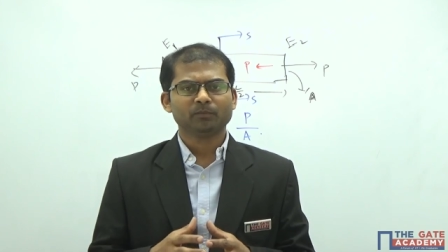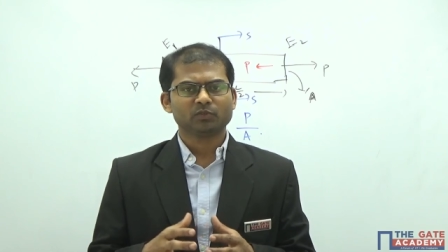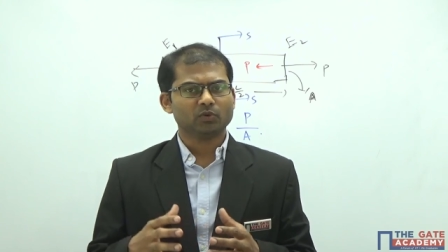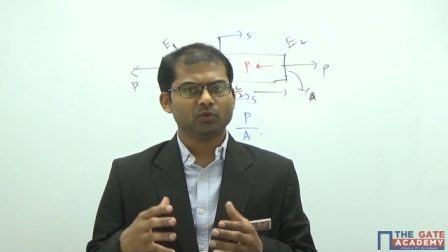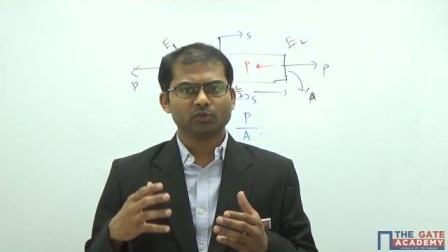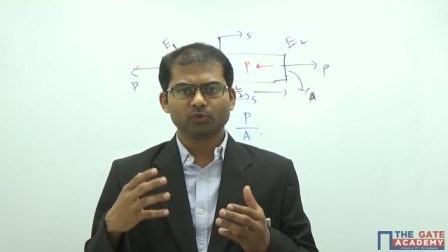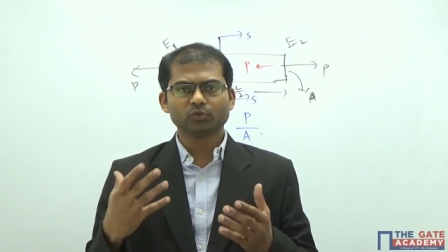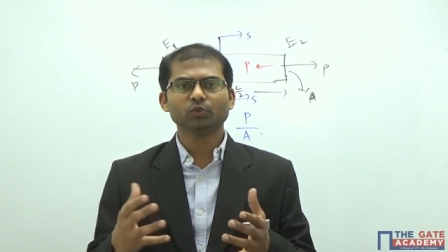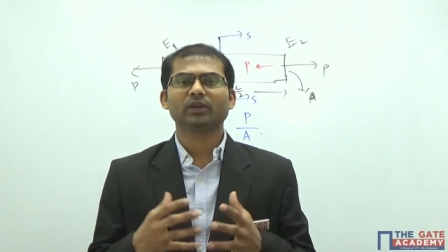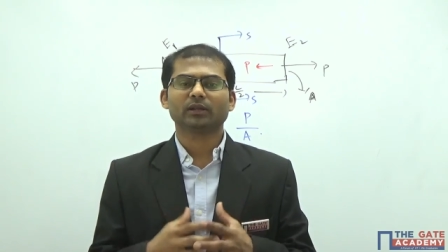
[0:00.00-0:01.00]
So you
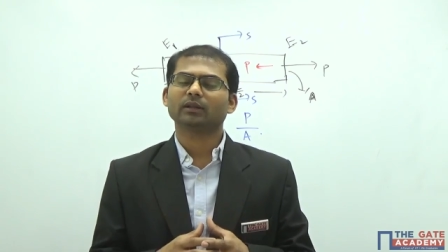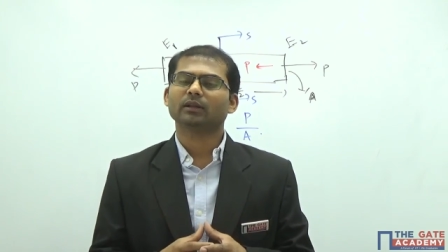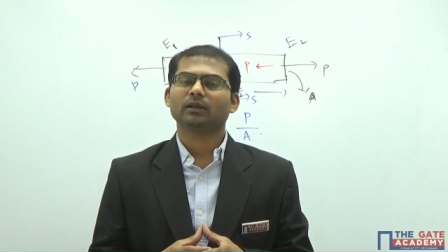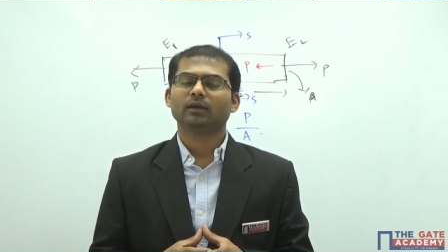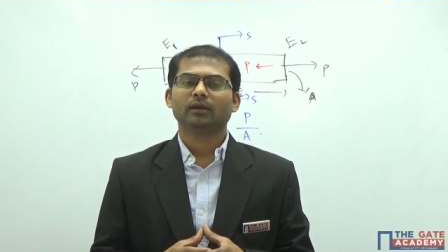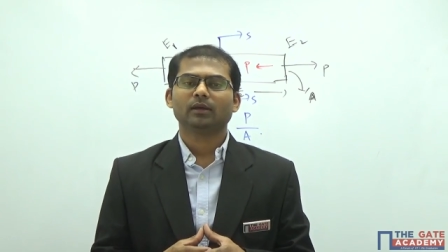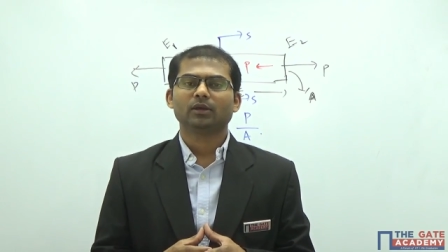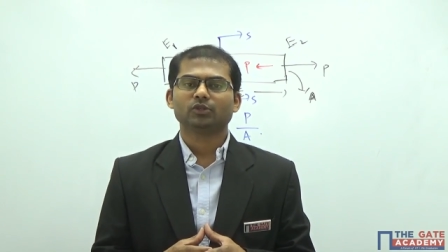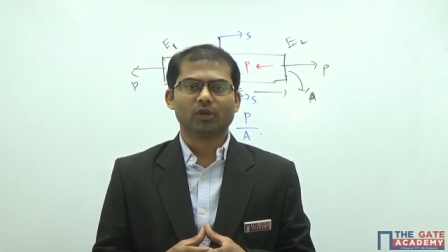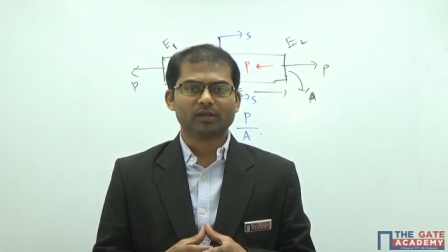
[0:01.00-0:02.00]
too can
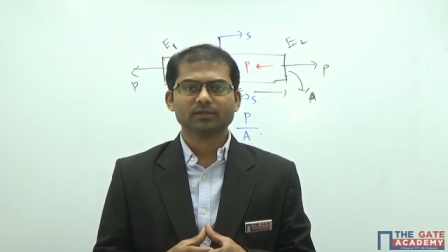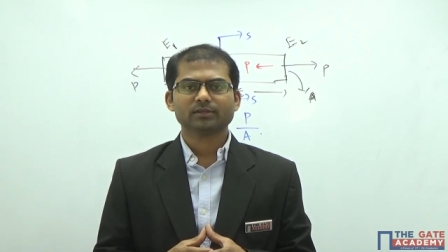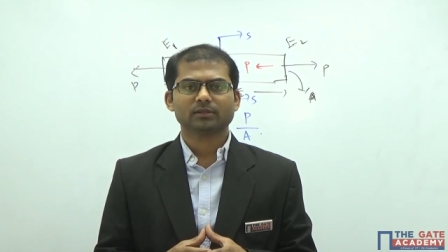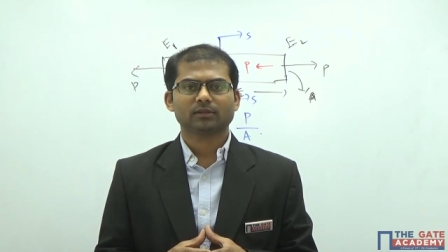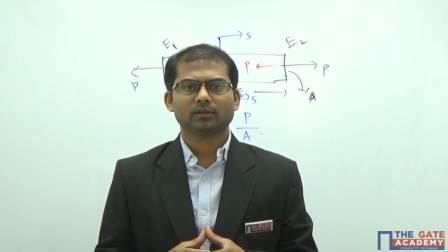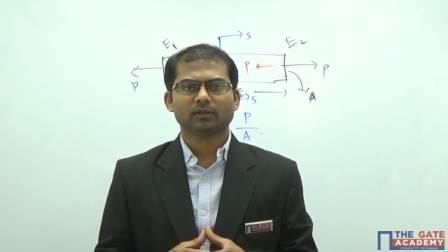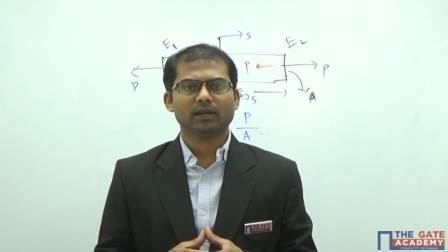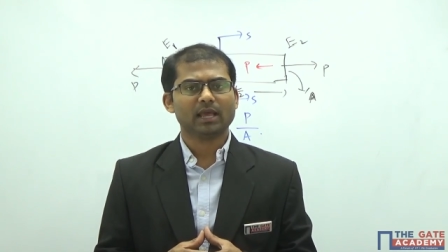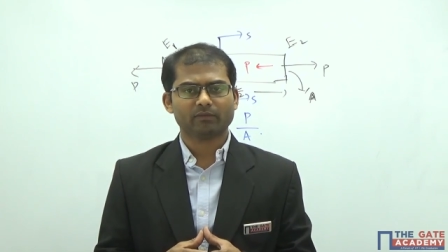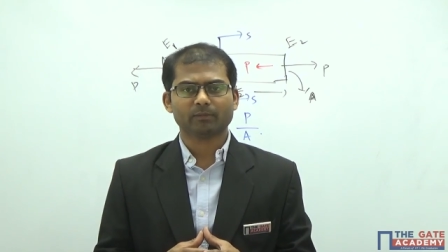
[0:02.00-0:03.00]
join us
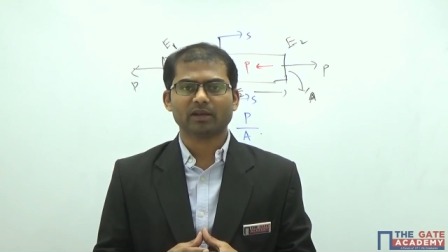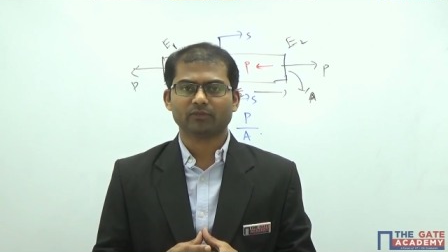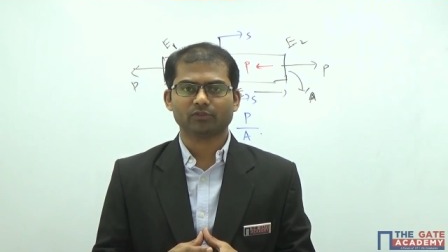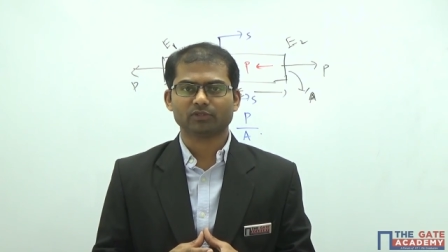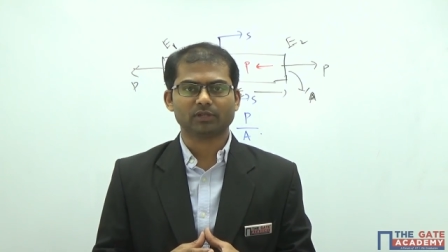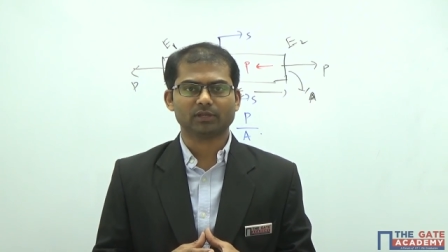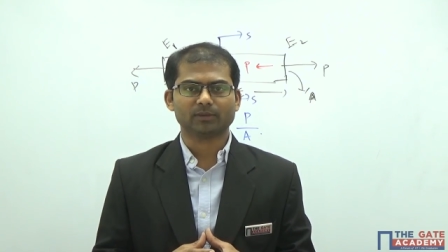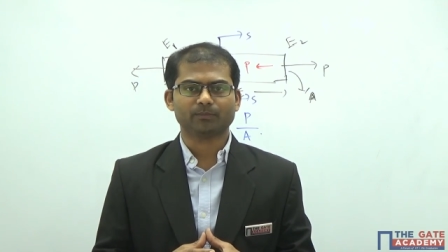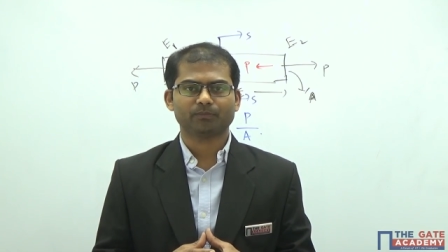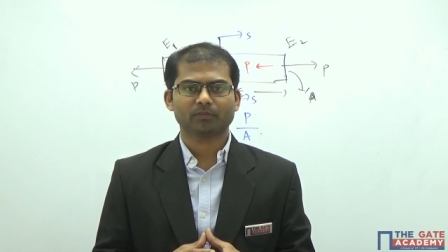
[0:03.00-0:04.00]
and have a bright future
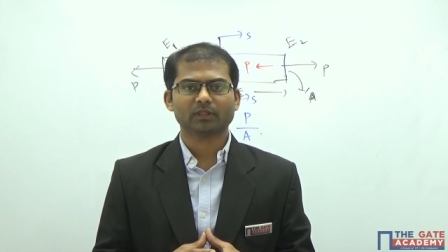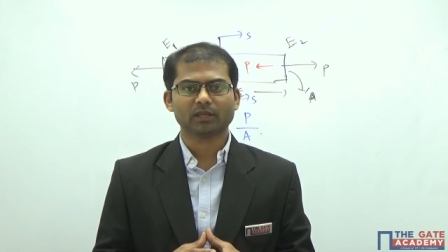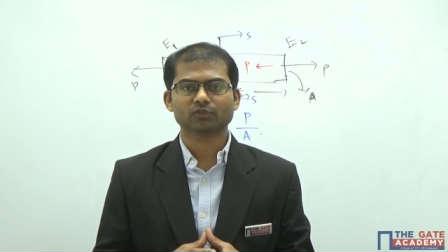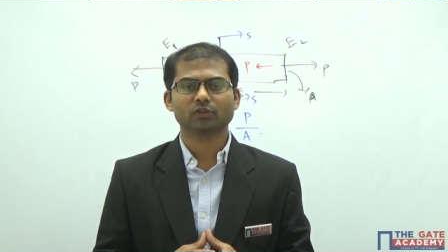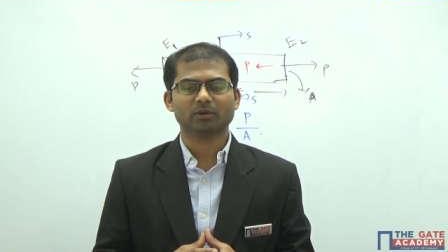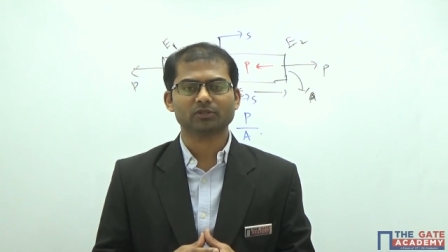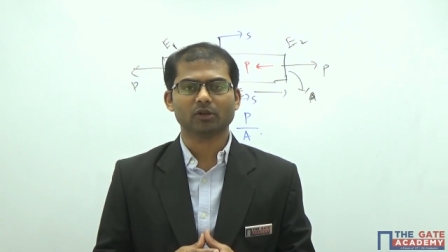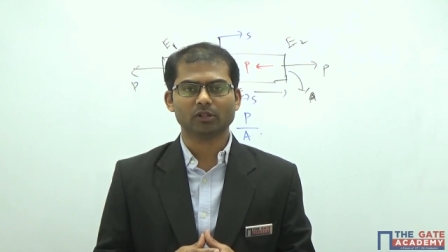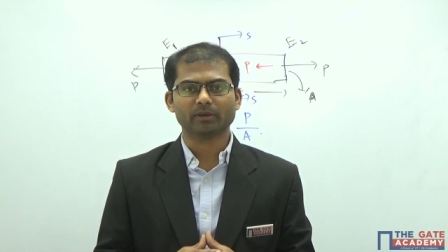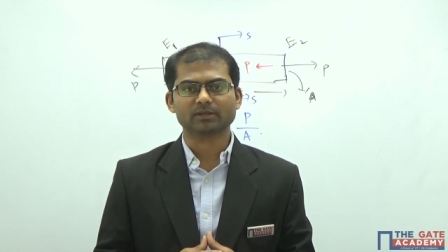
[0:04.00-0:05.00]
here. Thank you so much.
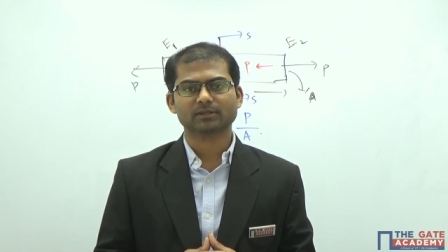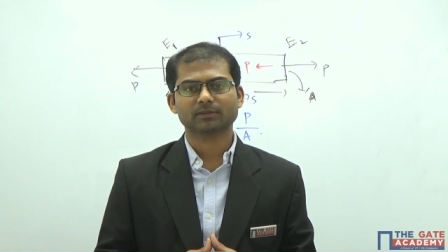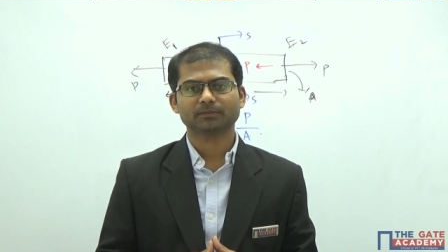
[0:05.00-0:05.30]
All the best.